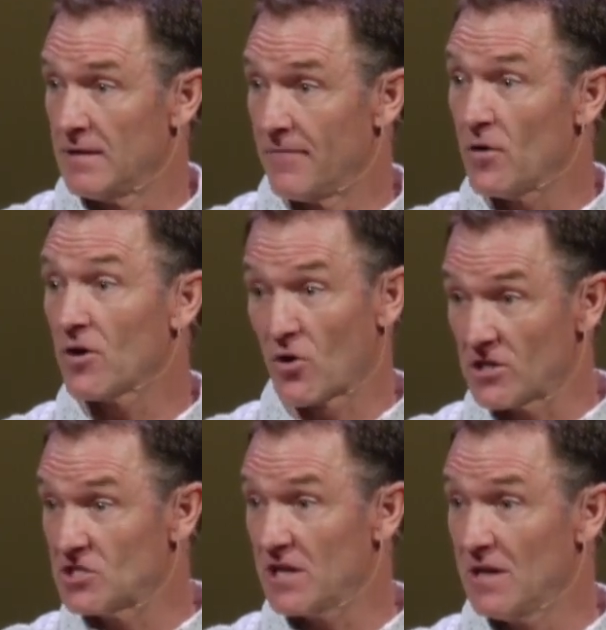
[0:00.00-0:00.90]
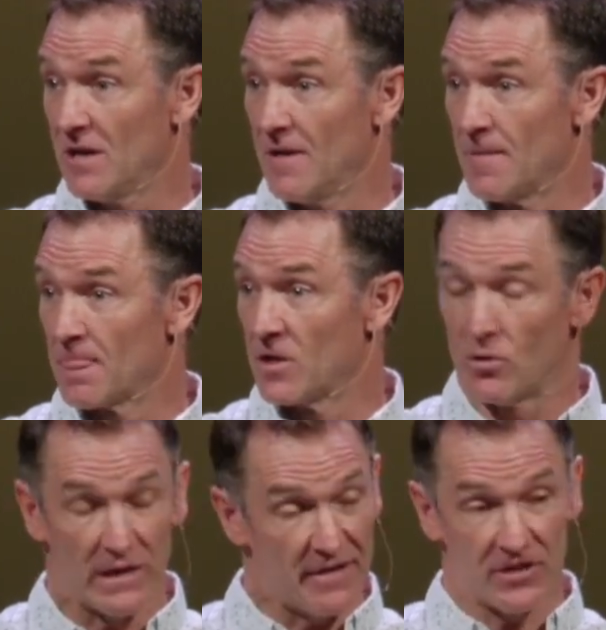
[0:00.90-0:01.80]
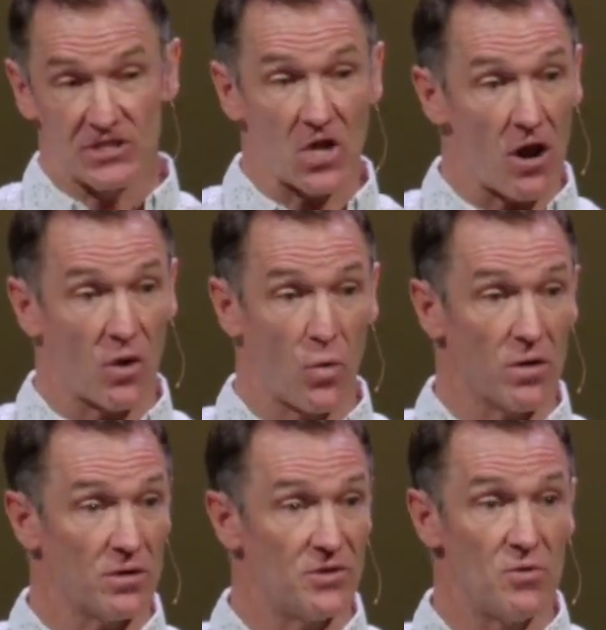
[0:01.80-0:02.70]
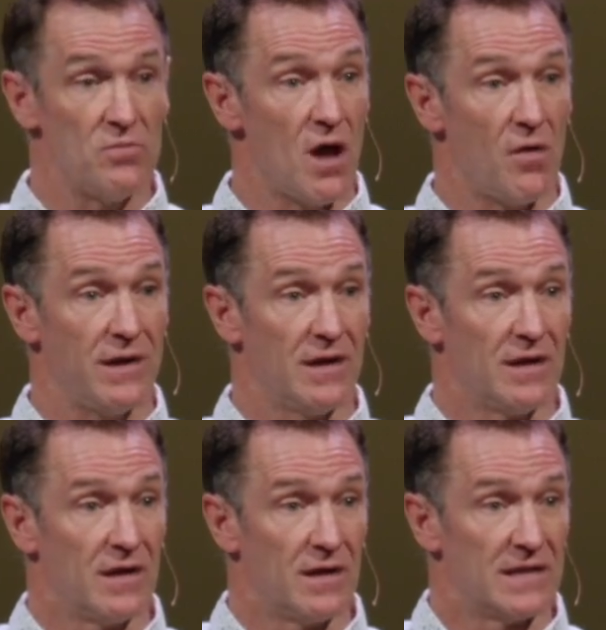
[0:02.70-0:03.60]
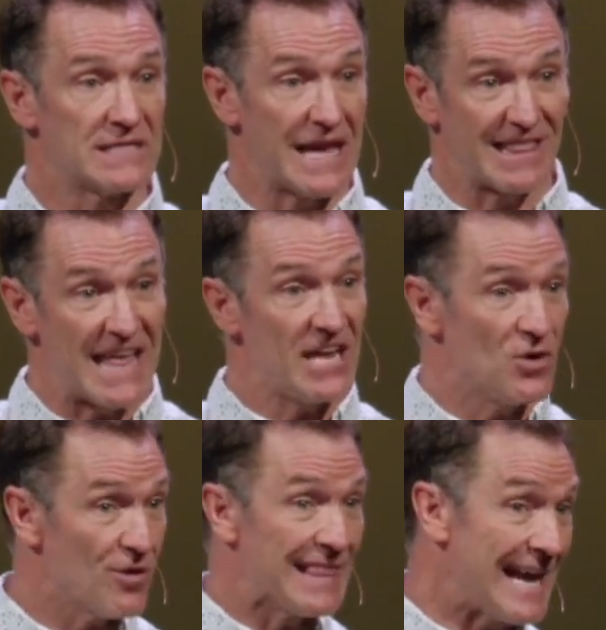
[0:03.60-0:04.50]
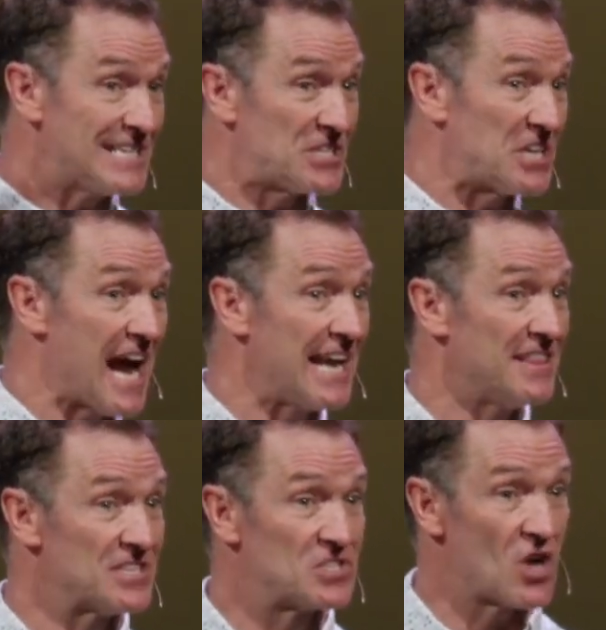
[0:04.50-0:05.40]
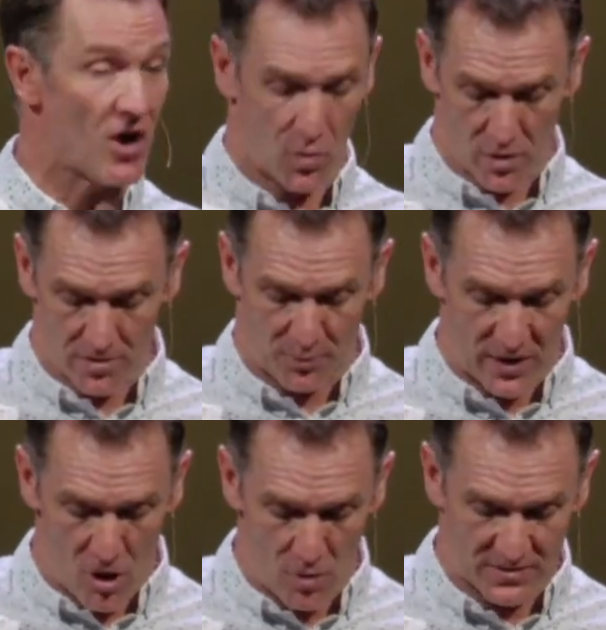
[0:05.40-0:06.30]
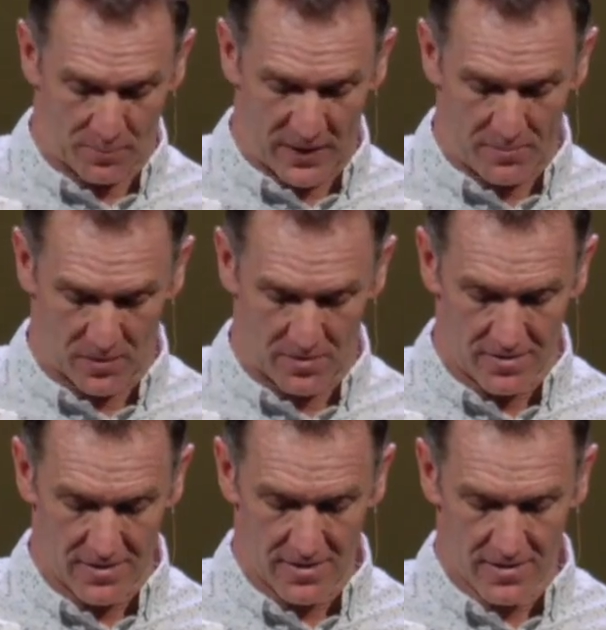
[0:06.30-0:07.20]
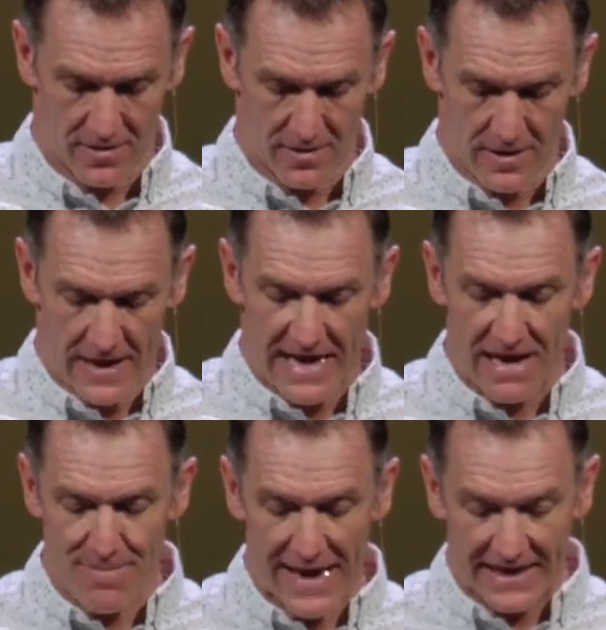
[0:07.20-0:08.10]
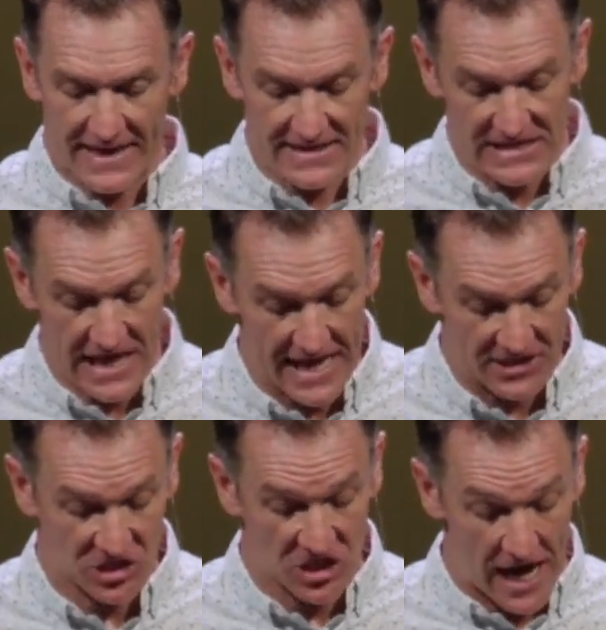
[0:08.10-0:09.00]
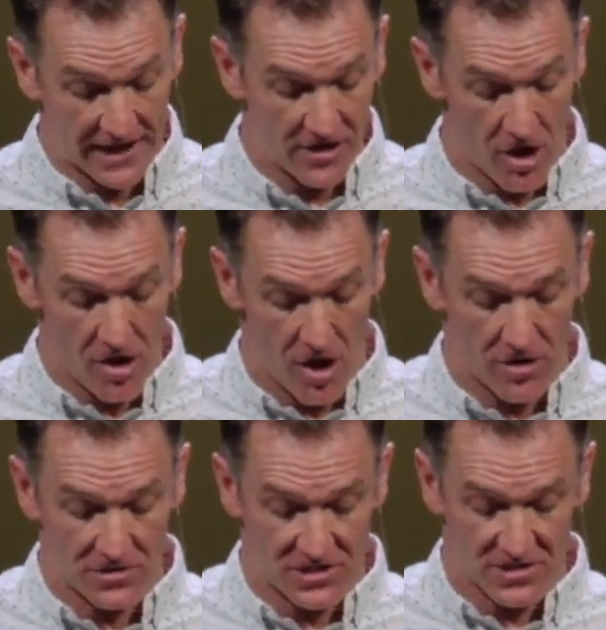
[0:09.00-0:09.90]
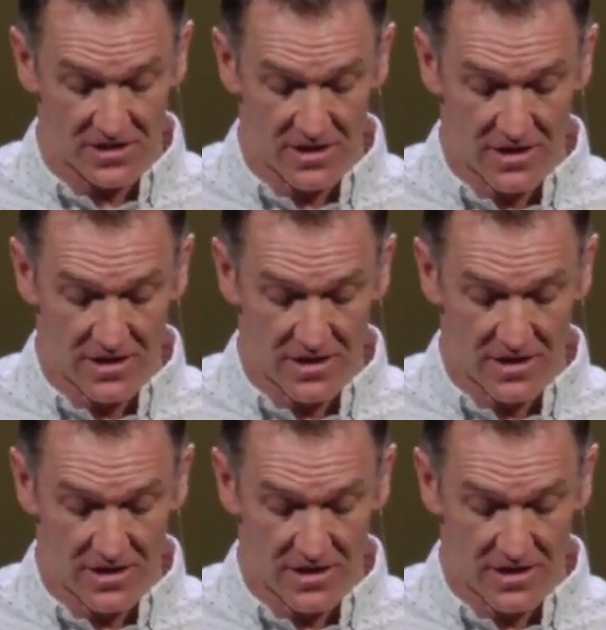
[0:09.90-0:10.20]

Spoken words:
If you're a Christian, you live in a dark world. You know it. He's like, let your light shine in this dark world. Bring hope to people. He made his light shine in our hearts